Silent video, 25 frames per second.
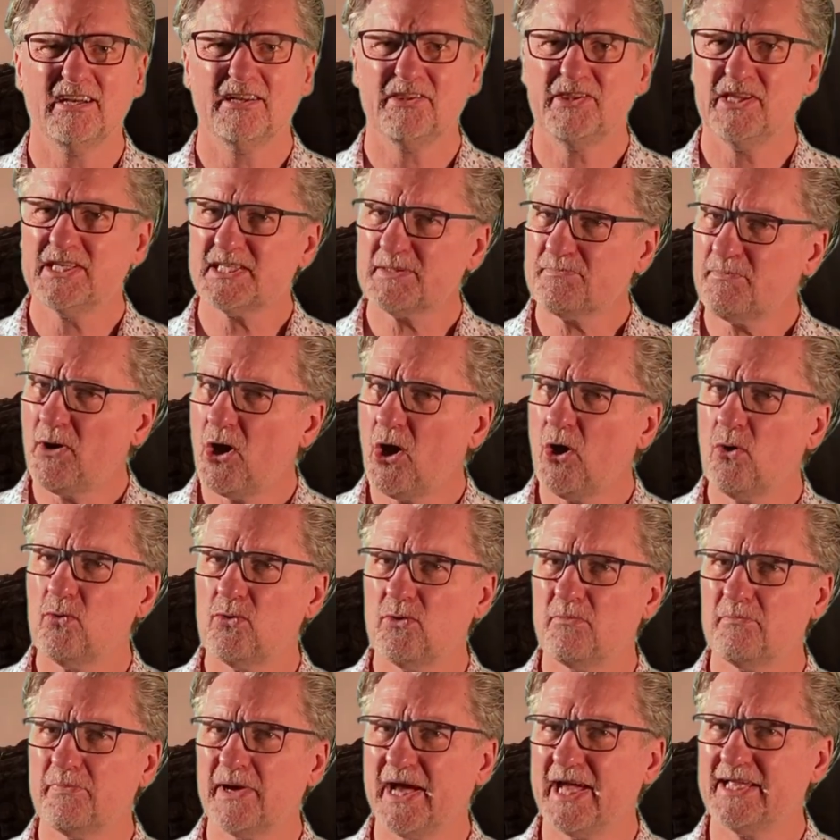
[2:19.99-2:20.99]
This
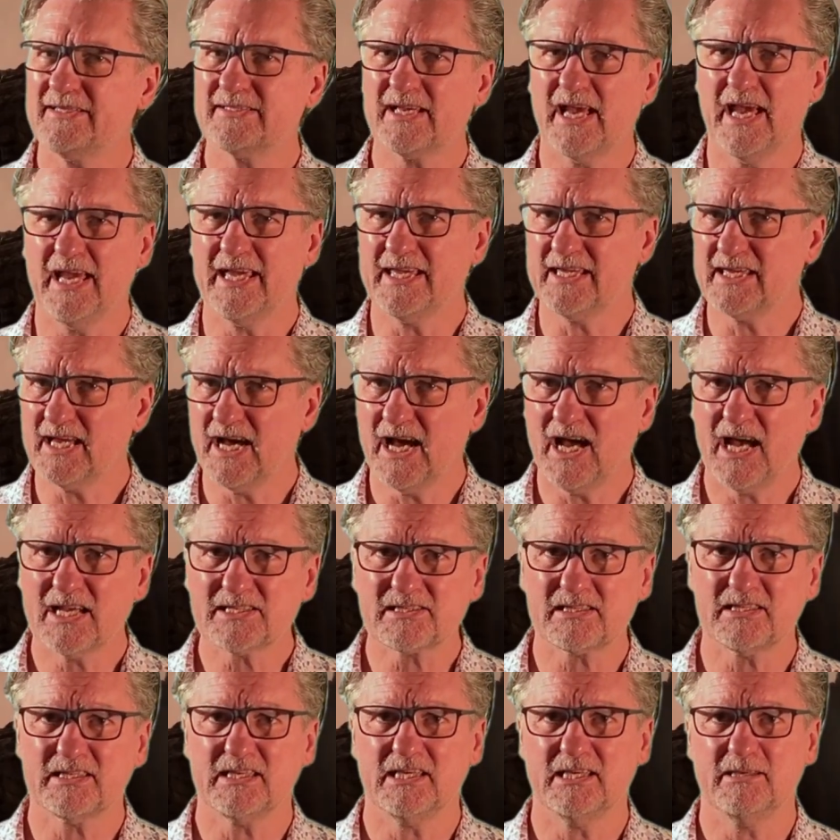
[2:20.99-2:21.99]
poem paints a
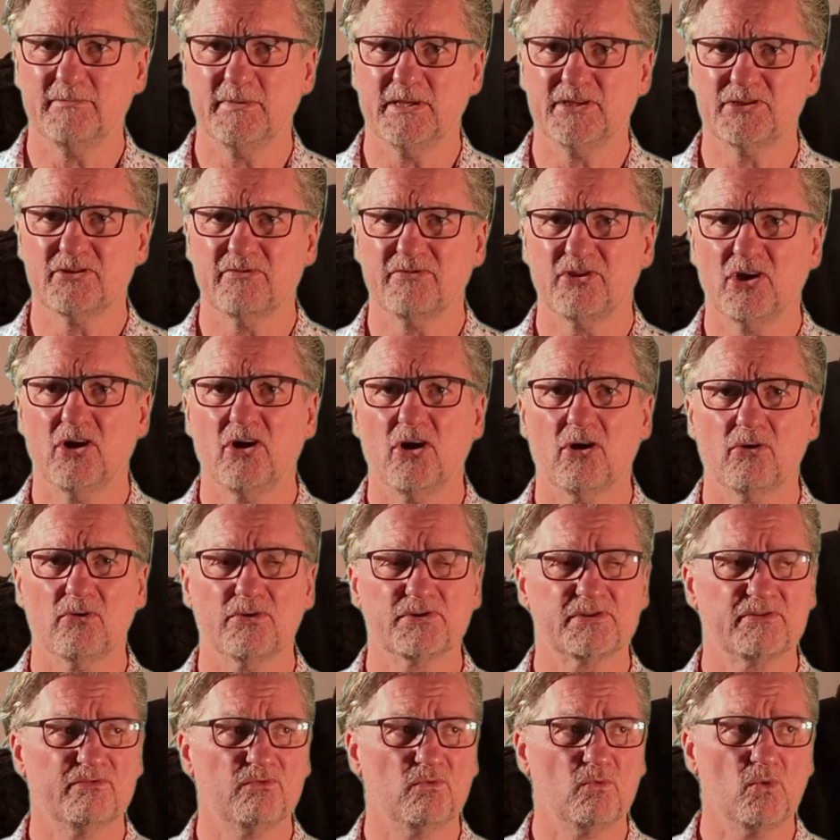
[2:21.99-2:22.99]
ghastly image of the
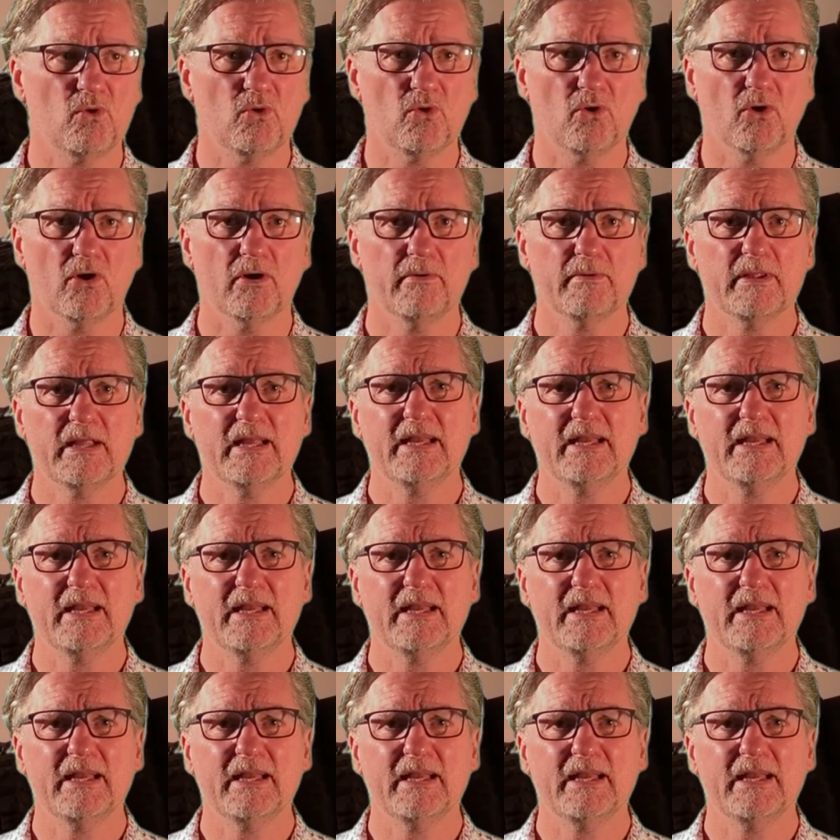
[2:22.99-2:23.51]
horrors of war,